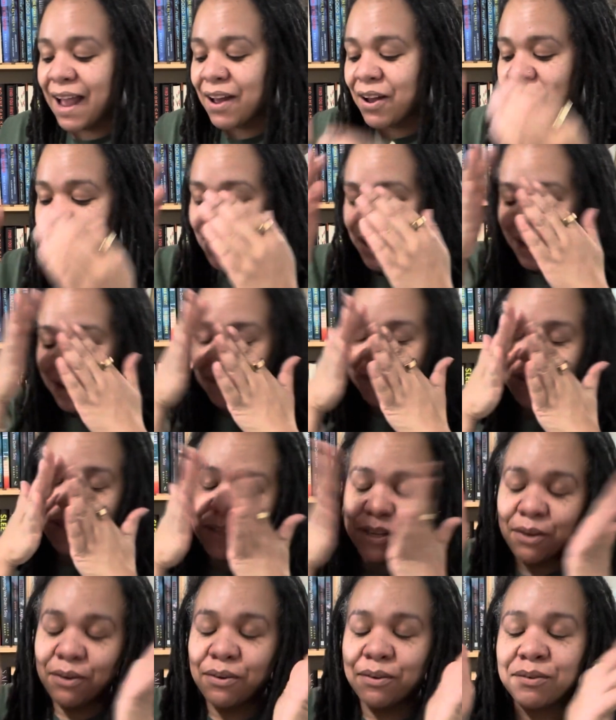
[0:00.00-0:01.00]
okay,
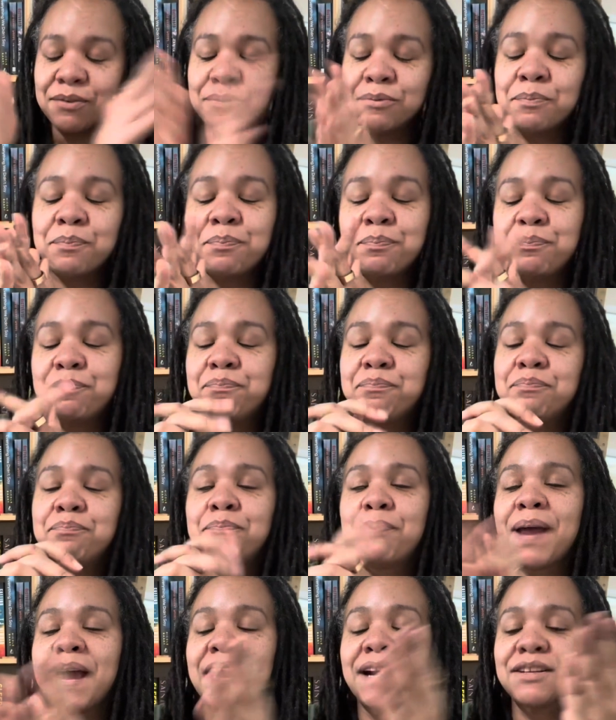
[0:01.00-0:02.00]
so
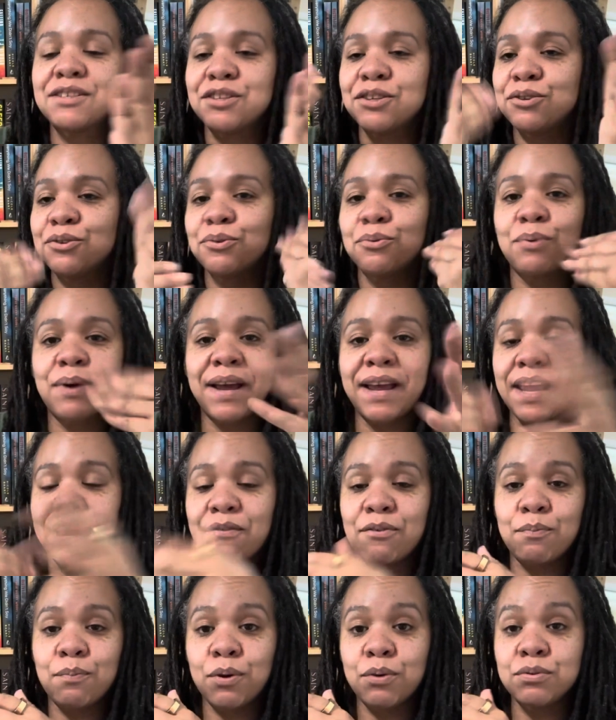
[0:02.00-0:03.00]
back to why I
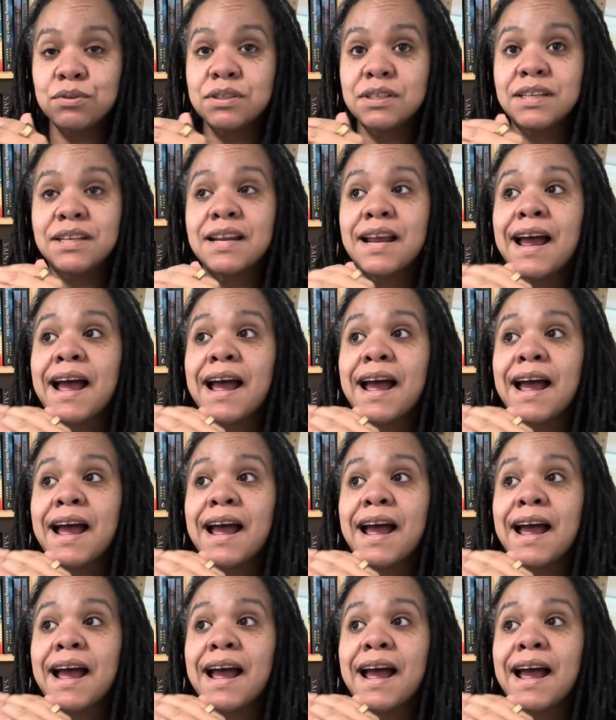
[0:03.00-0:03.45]
haven't posted.